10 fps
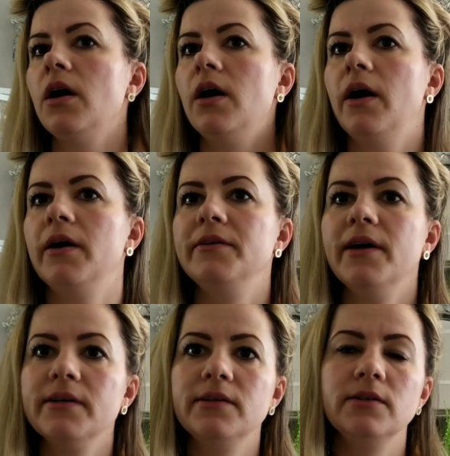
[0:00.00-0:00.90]
And
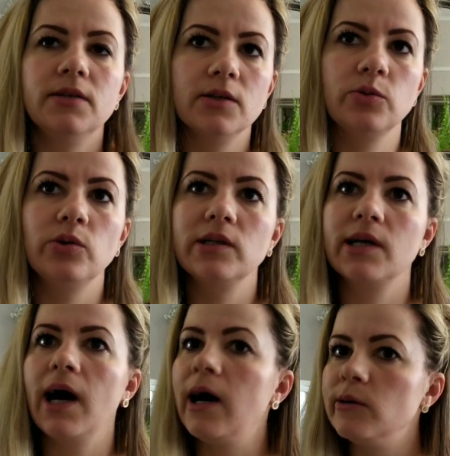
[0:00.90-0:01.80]
that did not
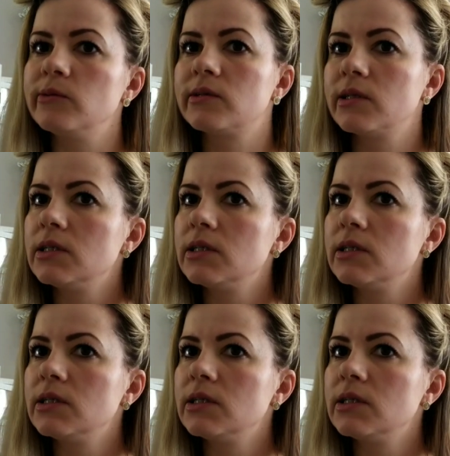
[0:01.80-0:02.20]
work out.